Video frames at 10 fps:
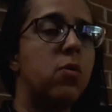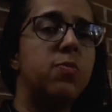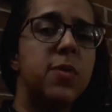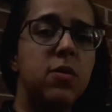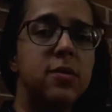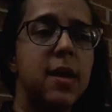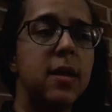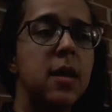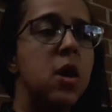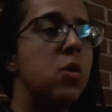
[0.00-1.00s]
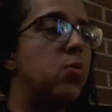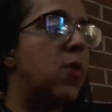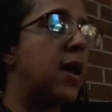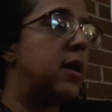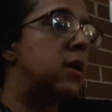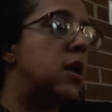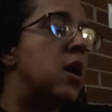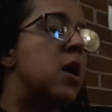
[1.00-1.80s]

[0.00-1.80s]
own building, when